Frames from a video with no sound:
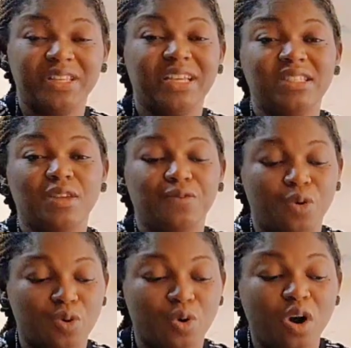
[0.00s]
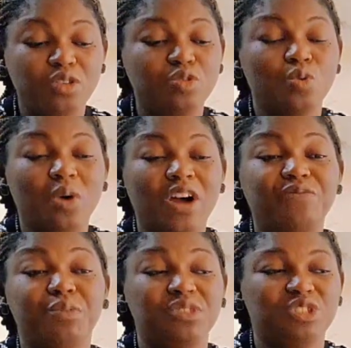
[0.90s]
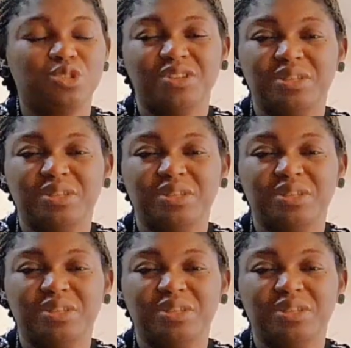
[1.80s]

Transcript: I said, for God to have positioned,